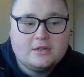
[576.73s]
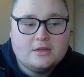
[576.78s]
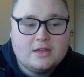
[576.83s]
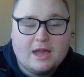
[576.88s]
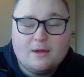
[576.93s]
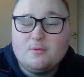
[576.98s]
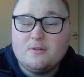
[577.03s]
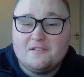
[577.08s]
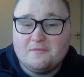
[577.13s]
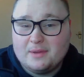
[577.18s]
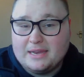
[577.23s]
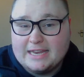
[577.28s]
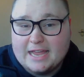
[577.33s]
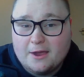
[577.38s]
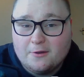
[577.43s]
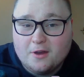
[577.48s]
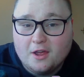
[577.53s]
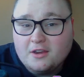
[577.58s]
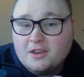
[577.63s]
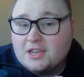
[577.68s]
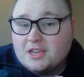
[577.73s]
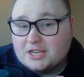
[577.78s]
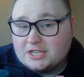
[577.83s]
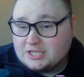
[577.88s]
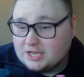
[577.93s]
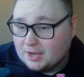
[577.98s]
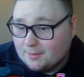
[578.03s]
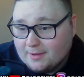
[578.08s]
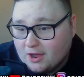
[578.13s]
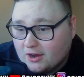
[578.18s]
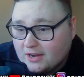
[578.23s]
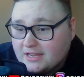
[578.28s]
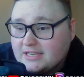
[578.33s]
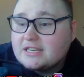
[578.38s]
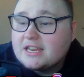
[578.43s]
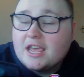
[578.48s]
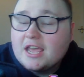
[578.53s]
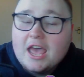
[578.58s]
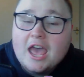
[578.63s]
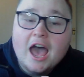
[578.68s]
I wouldn't have been down on, to be
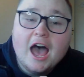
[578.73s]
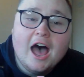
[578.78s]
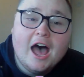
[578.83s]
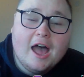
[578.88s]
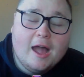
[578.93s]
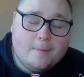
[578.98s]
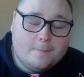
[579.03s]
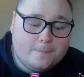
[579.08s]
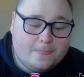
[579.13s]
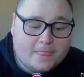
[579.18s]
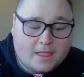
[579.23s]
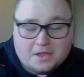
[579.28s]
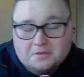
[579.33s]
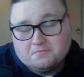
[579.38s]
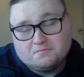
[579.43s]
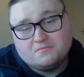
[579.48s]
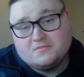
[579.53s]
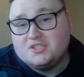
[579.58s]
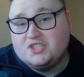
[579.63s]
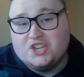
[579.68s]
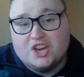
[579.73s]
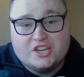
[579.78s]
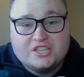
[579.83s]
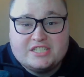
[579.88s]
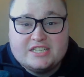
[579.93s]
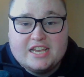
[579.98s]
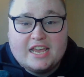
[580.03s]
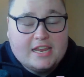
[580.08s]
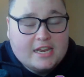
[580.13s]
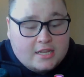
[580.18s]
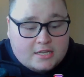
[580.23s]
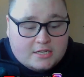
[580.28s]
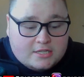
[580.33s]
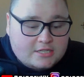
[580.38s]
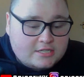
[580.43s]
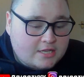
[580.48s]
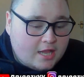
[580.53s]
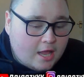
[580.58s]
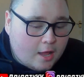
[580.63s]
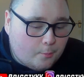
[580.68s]
honest. Just saying.
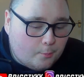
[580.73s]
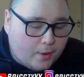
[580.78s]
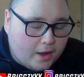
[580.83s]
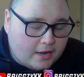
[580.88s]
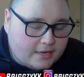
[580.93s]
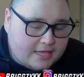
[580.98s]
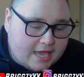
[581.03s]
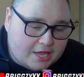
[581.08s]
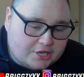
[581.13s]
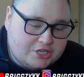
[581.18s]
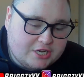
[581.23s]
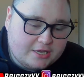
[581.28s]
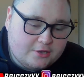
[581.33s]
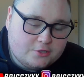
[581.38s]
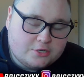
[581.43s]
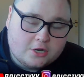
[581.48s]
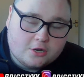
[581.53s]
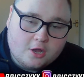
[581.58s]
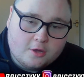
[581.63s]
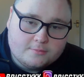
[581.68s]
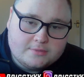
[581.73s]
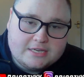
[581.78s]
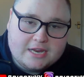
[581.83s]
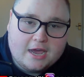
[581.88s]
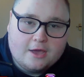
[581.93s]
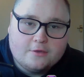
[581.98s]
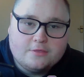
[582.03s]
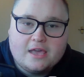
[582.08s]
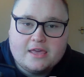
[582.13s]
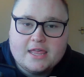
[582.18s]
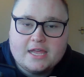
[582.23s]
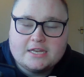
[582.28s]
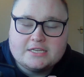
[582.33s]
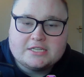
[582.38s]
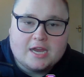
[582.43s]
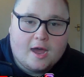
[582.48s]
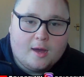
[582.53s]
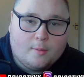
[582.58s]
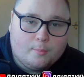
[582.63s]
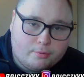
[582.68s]
But yeah, Jey Uso comes down, they then
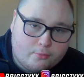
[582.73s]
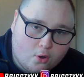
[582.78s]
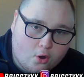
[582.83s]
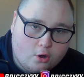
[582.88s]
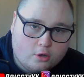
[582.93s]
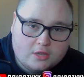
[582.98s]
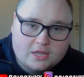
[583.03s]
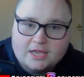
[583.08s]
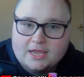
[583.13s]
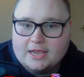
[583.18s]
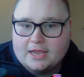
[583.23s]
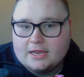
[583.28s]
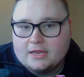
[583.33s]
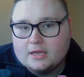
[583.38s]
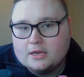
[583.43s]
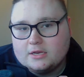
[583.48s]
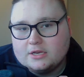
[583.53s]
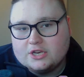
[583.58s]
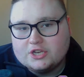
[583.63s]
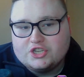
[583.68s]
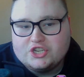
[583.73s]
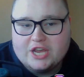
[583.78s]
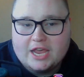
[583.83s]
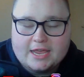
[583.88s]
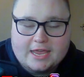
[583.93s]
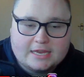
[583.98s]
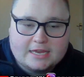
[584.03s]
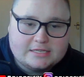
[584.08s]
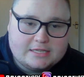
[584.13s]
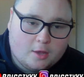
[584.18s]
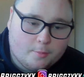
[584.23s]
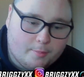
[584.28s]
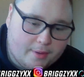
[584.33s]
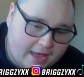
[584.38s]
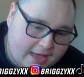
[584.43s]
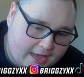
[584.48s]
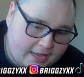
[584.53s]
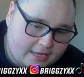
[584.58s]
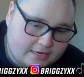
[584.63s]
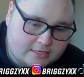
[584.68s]
start brawling, and Jey gets the upper
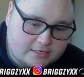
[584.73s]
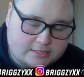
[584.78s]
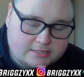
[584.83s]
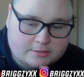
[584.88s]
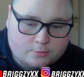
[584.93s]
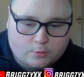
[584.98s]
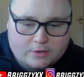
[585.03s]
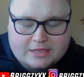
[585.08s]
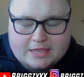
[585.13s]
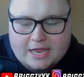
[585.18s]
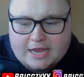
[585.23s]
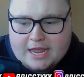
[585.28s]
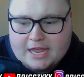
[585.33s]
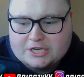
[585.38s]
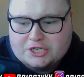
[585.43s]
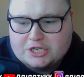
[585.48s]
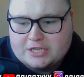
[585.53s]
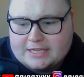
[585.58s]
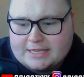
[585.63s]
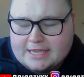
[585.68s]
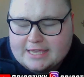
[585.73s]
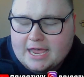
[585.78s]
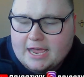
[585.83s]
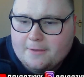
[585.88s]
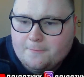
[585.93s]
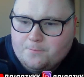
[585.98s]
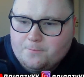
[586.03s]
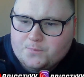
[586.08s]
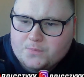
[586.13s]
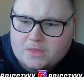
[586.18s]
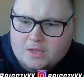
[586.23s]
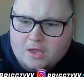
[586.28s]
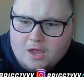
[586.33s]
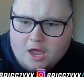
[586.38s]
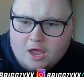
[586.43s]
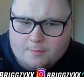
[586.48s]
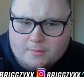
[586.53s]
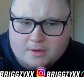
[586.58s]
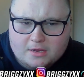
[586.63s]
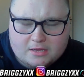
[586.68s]
hand. We then actually get,
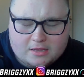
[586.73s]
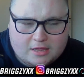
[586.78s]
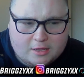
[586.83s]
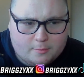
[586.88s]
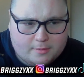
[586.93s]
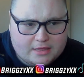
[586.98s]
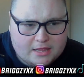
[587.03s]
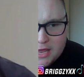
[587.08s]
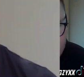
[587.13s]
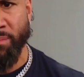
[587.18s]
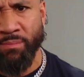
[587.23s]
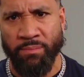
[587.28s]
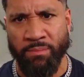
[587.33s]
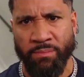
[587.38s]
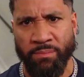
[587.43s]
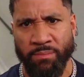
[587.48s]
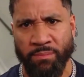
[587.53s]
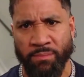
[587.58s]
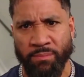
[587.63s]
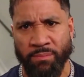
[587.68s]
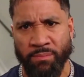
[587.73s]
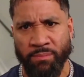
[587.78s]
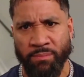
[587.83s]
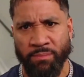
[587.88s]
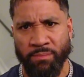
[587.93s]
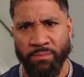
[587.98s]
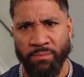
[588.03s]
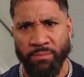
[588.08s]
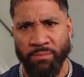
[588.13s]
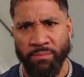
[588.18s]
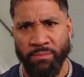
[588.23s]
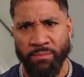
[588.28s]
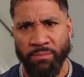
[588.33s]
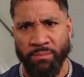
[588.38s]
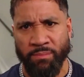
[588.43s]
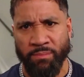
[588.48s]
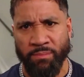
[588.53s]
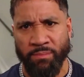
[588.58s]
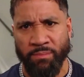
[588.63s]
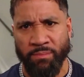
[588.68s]
a little bit later in the show, we get
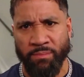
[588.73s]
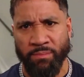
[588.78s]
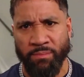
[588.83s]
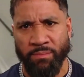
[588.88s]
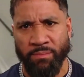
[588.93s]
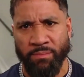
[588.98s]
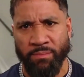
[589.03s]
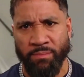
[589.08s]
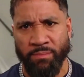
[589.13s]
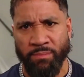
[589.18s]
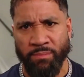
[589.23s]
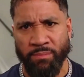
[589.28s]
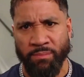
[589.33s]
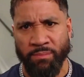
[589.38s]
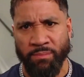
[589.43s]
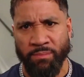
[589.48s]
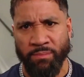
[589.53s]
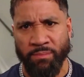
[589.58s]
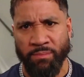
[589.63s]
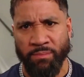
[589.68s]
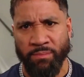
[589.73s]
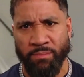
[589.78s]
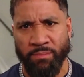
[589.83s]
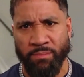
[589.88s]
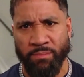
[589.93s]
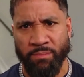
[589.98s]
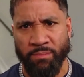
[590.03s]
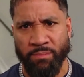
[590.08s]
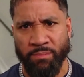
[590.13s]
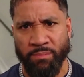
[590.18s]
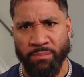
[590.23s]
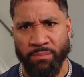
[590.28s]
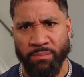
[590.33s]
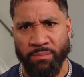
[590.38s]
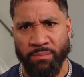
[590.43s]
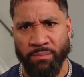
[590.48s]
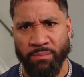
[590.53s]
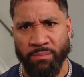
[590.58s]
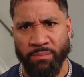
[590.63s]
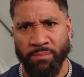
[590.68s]
a backstage interview with Jey
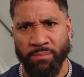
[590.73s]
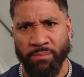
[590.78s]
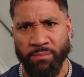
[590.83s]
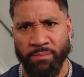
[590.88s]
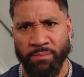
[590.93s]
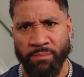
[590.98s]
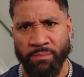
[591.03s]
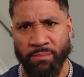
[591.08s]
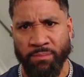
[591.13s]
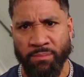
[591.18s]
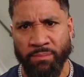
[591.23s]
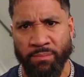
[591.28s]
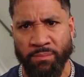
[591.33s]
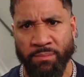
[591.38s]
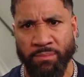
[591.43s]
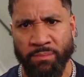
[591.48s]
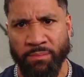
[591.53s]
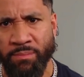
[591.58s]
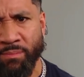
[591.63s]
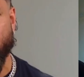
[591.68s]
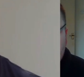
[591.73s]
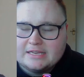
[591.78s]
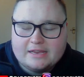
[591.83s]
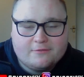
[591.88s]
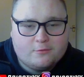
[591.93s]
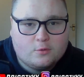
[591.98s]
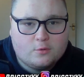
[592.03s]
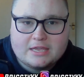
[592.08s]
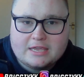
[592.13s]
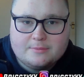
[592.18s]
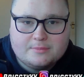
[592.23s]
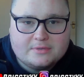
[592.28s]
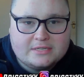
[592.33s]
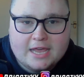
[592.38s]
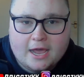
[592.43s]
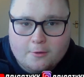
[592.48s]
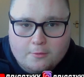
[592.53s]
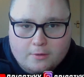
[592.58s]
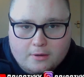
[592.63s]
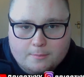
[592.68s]
Uso, and Jey basically says, everyone keeps
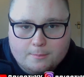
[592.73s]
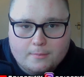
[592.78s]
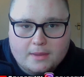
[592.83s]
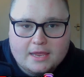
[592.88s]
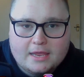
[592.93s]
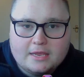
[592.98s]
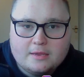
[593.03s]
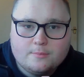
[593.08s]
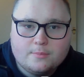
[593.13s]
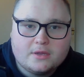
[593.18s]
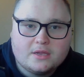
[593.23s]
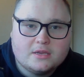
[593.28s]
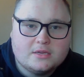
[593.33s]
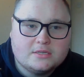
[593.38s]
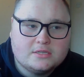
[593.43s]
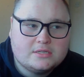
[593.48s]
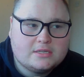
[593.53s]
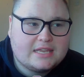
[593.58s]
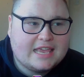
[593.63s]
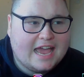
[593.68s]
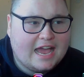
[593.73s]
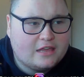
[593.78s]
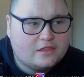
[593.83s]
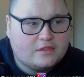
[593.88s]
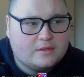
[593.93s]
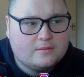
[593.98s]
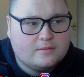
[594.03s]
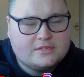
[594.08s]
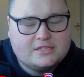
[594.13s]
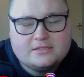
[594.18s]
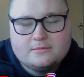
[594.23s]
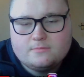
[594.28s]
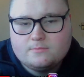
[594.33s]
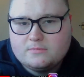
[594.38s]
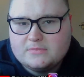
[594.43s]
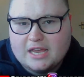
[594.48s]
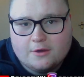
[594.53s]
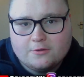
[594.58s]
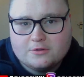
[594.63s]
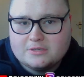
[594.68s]
doubting me because Kathy
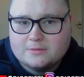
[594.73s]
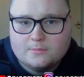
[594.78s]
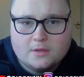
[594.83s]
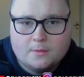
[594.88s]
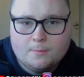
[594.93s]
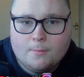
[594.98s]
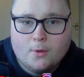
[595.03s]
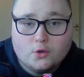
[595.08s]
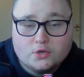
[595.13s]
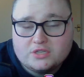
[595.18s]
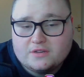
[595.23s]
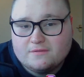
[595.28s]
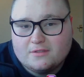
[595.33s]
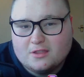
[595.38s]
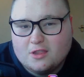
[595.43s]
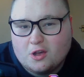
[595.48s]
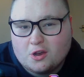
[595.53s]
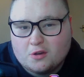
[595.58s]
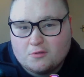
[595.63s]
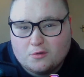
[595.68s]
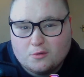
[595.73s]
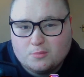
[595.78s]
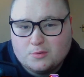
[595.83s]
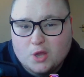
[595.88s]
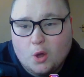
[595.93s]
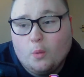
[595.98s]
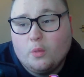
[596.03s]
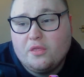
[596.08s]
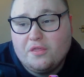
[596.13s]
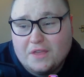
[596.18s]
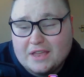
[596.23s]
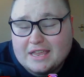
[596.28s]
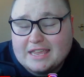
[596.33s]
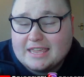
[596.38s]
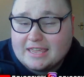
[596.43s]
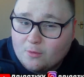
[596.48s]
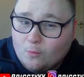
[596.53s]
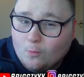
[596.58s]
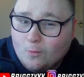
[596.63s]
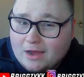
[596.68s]
tells him that most of the locker room don't think he
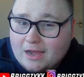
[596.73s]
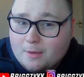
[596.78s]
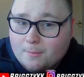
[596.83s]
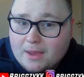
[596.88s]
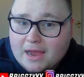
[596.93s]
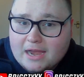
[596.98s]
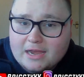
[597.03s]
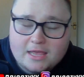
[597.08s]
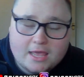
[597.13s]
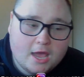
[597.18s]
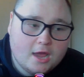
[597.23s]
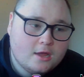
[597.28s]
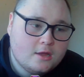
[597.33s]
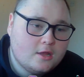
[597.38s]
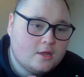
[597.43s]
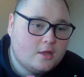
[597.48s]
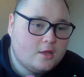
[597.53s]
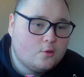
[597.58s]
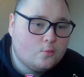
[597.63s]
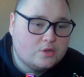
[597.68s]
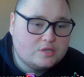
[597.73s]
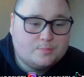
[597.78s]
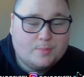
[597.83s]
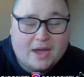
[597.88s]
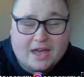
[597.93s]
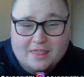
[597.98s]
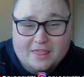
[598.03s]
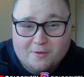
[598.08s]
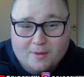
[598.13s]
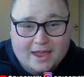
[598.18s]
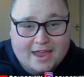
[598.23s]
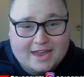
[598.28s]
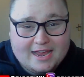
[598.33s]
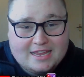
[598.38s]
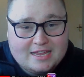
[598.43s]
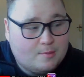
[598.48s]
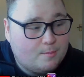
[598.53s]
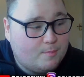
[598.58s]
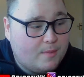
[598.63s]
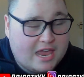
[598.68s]
can win at Mania, which, by the way,
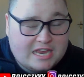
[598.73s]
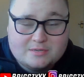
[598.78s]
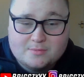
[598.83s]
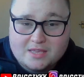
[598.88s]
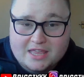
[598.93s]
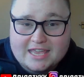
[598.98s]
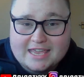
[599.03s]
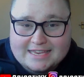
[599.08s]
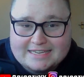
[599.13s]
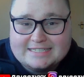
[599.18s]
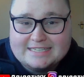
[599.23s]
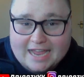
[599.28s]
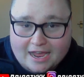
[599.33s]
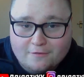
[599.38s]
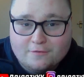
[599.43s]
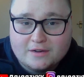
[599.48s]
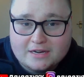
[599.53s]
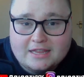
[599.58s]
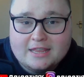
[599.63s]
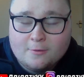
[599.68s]
makes me think he's definitely